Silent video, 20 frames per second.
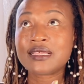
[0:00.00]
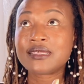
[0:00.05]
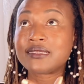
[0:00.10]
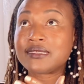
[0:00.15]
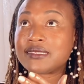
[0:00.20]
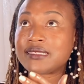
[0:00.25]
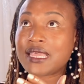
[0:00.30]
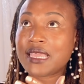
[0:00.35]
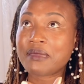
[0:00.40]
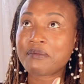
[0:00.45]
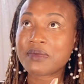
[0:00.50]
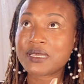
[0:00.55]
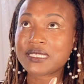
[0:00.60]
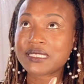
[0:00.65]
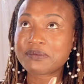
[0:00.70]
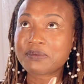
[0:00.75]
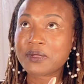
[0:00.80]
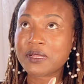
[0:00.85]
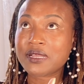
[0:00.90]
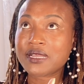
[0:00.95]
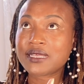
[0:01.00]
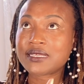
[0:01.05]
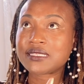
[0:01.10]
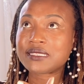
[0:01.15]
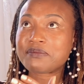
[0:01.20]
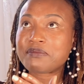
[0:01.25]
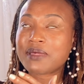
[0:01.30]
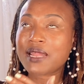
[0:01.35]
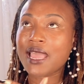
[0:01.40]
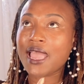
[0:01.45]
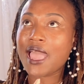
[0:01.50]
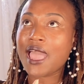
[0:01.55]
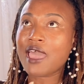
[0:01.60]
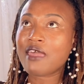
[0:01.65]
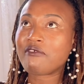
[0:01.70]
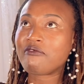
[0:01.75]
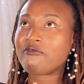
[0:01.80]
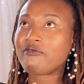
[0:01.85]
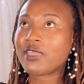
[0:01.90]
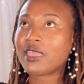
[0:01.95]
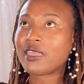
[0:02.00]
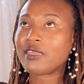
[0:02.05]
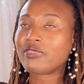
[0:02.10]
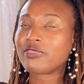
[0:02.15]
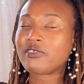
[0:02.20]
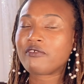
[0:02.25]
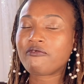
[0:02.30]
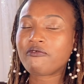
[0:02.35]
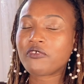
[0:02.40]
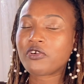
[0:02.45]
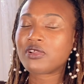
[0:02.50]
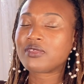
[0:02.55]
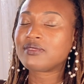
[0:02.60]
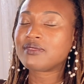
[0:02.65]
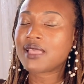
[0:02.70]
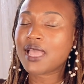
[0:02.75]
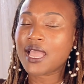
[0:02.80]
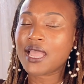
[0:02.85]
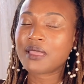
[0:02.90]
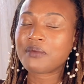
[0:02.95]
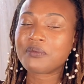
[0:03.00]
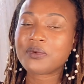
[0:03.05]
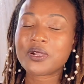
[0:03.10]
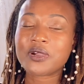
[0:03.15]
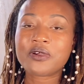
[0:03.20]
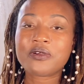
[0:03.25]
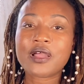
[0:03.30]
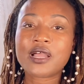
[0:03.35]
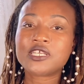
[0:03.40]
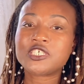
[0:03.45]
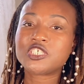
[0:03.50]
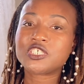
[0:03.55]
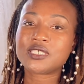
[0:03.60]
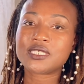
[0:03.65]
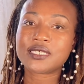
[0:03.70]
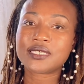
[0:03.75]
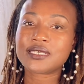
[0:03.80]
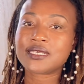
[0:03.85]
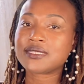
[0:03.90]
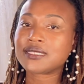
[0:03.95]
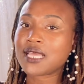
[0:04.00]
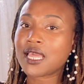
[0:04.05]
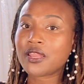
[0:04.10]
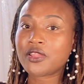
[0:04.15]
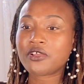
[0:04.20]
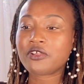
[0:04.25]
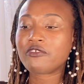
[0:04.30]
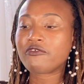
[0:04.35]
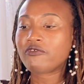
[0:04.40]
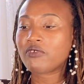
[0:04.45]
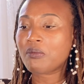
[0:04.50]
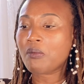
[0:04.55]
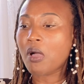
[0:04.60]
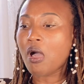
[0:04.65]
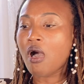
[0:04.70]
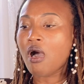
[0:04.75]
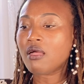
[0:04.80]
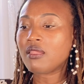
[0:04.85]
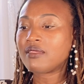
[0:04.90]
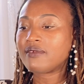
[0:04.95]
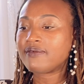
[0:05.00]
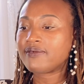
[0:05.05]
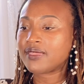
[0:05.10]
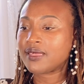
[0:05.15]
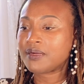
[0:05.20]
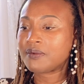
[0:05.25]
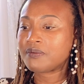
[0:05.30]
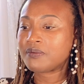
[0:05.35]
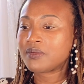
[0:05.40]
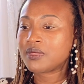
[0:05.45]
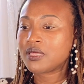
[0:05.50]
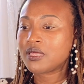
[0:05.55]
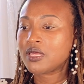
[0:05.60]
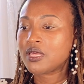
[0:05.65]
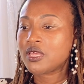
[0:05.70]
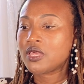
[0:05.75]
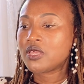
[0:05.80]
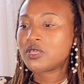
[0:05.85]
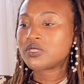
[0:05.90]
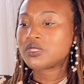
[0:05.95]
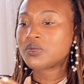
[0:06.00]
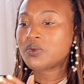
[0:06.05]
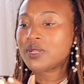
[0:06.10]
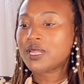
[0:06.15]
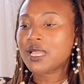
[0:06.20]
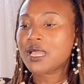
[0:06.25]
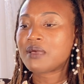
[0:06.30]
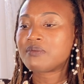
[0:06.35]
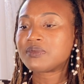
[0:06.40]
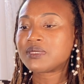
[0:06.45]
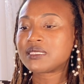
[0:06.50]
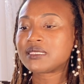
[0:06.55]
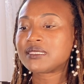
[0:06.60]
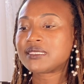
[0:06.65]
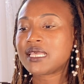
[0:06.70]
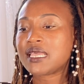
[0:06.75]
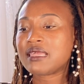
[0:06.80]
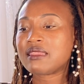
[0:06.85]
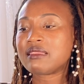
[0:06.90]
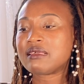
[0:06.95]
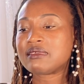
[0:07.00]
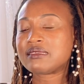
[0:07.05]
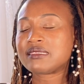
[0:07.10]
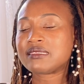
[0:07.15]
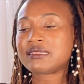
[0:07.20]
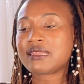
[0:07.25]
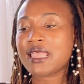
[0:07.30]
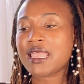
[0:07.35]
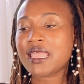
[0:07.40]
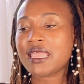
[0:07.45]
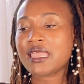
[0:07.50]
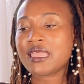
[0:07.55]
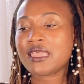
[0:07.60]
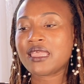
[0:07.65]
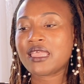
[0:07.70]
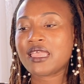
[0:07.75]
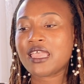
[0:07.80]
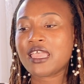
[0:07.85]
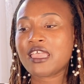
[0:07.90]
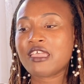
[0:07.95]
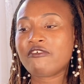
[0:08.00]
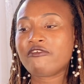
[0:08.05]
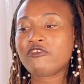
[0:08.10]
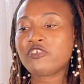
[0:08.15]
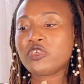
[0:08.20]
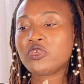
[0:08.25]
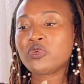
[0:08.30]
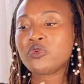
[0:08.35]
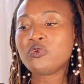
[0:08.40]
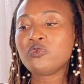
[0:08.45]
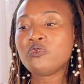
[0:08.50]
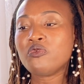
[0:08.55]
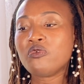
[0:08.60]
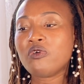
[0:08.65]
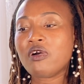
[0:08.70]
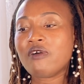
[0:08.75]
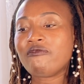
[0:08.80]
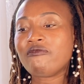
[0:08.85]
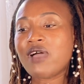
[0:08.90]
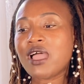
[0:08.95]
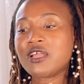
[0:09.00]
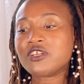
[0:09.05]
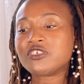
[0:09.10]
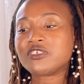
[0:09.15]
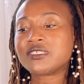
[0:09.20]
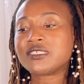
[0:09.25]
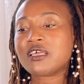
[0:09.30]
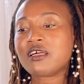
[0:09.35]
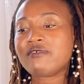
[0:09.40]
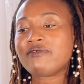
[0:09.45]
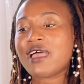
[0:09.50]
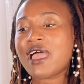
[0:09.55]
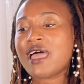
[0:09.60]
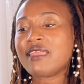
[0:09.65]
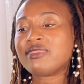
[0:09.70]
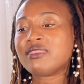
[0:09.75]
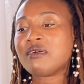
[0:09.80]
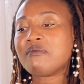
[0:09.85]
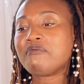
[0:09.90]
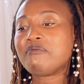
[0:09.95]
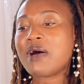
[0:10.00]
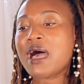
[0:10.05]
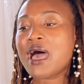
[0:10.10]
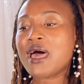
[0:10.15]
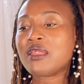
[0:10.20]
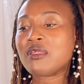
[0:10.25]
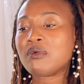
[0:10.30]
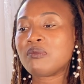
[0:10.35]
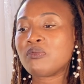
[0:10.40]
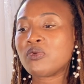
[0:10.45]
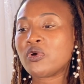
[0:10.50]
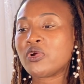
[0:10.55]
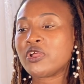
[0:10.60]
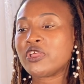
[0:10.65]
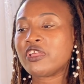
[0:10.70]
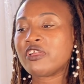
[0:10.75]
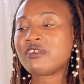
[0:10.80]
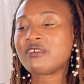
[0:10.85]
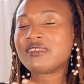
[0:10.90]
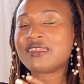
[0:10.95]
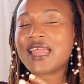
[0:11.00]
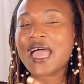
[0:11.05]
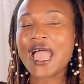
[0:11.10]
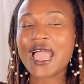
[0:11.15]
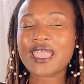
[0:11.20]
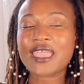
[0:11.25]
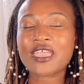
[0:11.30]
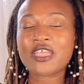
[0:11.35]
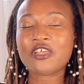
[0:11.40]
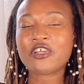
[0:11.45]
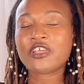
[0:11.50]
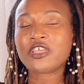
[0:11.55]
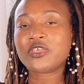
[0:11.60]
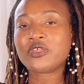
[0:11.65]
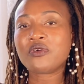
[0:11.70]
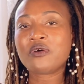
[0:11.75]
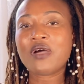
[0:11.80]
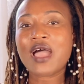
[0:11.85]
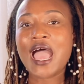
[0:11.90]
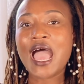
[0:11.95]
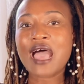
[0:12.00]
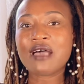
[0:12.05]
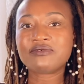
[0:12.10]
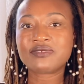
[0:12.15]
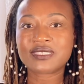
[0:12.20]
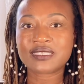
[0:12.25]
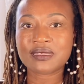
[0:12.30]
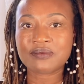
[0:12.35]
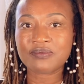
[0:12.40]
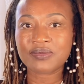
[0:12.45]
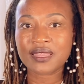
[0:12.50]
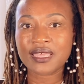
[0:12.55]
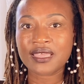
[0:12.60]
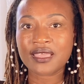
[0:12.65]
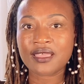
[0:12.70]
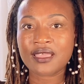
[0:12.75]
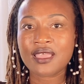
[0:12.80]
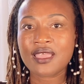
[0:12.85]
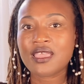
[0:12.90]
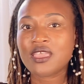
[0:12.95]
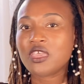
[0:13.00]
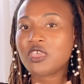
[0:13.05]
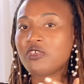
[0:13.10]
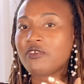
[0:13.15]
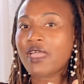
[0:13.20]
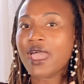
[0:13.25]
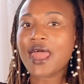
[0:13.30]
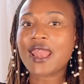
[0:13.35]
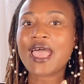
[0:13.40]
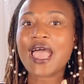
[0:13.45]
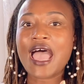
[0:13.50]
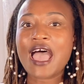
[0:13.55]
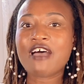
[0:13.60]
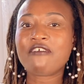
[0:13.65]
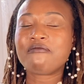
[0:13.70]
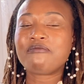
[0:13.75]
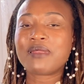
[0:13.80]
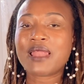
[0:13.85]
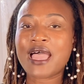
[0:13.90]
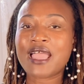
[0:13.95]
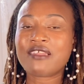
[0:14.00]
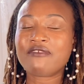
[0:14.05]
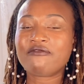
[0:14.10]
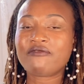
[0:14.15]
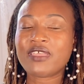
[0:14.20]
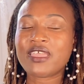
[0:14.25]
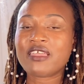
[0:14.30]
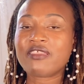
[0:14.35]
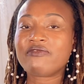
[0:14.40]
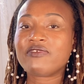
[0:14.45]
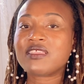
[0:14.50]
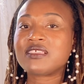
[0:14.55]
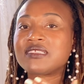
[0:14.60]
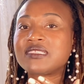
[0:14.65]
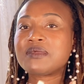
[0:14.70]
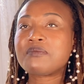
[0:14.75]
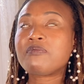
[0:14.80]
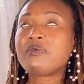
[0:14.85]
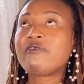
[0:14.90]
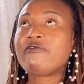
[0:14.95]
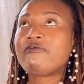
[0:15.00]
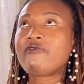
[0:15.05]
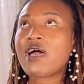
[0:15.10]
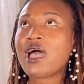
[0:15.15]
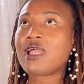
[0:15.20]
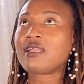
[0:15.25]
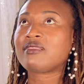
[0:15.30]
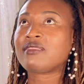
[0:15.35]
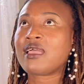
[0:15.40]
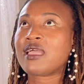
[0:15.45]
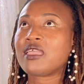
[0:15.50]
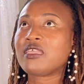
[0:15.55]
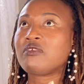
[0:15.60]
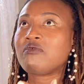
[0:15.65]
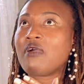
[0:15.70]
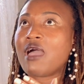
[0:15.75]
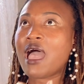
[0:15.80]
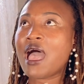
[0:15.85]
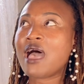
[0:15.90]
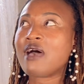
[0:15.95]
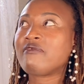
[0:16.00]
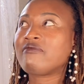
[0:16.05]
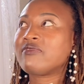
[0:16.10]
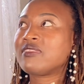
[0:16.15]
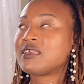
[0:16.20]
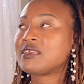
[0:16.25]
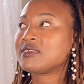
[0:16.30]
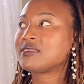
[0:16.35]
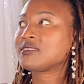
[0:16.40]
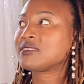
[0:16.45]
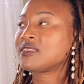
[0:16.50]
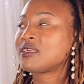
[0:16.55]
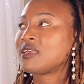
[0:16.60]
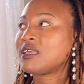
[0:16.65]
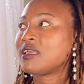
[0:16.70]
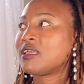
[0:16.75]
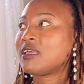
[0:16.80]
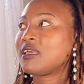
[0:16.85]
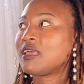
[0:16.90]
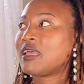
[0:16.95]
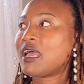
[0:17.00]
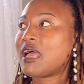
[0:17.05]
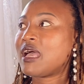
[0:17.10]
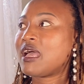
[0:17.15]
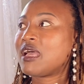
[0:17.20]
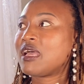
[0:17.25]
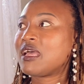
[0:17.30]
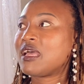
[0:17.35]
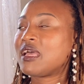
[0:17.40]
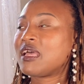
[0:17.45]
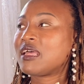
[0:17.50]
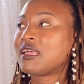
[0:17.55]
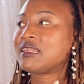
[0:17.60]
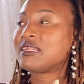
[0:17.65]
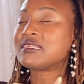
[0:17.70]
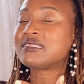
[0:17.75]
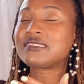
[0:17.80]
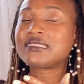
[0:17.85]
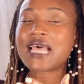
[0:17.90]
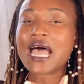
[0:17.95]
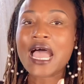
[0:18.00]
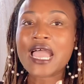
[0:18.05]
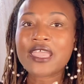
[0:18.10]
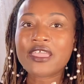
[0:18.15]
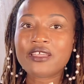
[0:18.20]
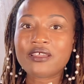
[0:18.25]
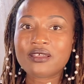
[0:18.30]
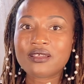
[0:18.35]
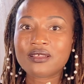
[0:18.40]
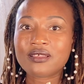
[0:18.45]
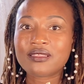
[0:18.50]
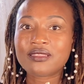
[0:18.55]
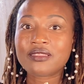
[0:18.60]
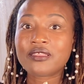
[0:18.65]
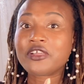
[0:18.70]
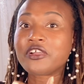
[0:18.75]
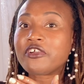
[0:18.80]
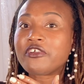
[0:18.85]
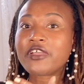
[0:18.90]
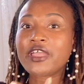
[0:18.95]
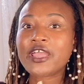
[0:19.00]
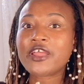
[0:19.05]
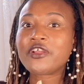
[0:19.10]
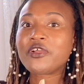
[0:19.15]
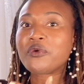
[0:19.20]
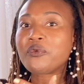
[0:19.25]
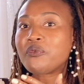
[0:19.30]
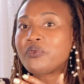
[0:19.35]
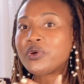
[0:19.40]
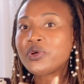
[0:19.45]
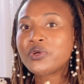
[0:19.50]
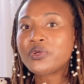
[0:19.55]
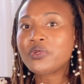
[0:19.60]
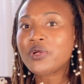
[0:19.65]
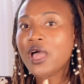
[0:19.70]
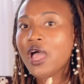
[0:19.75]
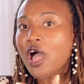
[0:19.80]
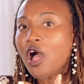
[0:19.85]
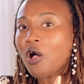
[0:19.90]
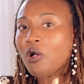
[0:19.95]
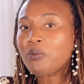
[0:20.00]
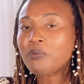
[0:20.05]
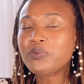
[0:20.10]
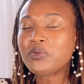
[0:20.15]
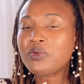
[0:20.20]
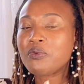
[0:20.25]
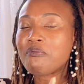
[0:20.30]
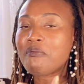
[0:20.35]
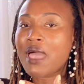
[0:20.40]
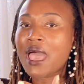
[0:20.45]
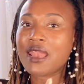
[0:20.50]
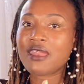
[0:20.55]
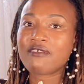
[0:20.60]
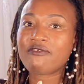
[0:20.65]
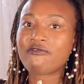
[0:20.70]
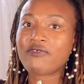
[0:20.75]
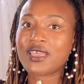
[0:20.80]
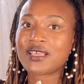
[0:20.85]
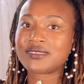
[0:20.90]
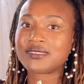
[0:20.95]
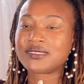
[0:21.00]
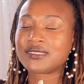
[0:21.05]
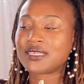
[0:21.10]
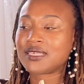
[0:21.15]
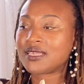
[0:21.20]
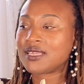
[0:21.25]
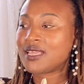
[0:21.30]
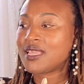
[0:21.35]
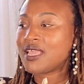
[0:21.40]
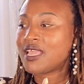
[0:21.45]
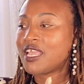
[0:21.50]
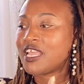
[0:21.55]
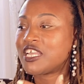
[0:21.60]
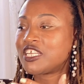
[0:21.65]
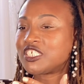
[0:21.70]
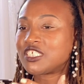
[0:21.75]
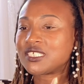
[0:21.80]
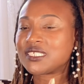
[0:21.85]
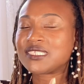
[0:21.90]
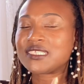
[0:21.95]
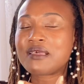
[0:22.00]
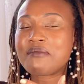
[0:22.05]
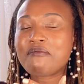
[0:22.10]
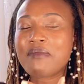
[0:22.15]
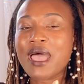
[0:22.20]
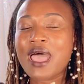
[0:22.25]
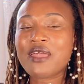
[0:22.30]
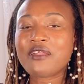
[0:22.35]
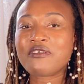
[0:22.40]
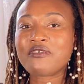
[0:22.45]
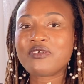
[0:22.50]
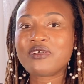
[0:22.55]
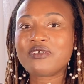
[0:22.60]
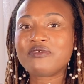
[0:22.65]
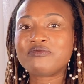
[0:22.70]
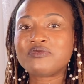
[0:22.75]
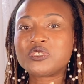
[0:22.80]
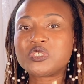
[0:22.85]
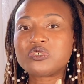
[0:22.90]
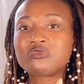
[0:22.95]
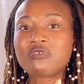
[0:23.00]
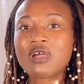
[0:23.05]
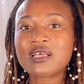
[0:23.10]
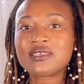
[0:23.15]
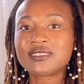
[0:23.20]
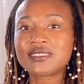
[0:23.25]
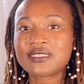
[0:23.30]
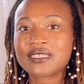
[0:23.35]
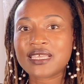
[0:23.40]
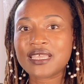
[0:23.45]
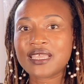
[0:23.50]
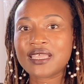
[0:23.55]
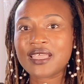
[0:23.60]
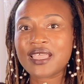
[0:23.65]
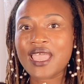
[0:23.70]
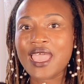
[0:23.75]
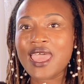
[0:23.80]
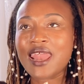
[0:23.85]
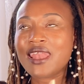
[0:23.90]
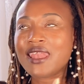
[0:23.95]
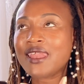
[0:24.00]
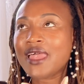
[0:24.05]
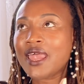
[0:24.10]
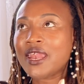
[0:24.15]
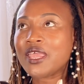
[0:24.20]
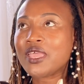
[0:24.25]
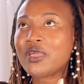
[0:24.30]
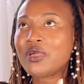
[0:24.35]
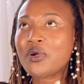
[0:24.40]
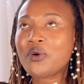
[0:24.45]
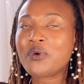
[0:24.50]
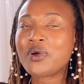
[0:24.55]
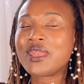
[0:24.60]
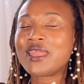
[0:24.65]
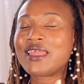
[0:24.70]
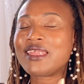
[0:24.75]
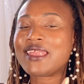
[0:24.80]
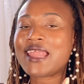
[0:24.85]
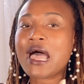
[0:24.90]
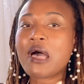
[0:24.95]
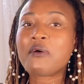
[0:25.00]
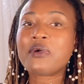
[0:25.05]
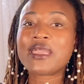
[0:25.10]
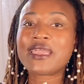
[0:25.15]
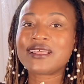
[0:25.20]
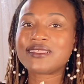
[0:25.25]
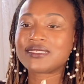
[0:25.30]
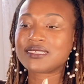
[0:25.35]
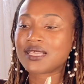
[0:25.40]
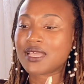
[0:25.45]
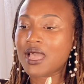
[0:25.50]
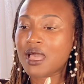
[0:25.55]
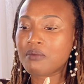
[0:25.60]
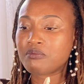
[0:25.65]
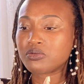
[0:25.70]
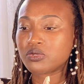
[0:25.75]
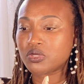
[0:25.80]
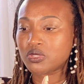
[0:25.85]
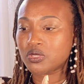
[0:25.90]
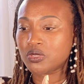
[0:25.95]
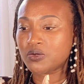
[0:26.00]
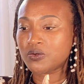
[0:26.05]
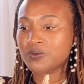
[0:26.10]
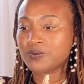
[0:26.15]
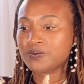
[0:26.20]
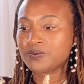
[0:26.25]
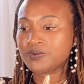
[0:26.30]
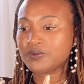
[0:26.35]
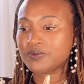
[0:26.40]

same experience, but I had faith. The fourth time, crushed it because I learned from all of them. So when it comes to say this day, if you find yourself at the bottom or you're lacking or you don't have something, you got to have blind faith for the simple fact that you have this desire. The creator will help you manifest it. It's just a matter of trusting and letting go and allowing it to come to you.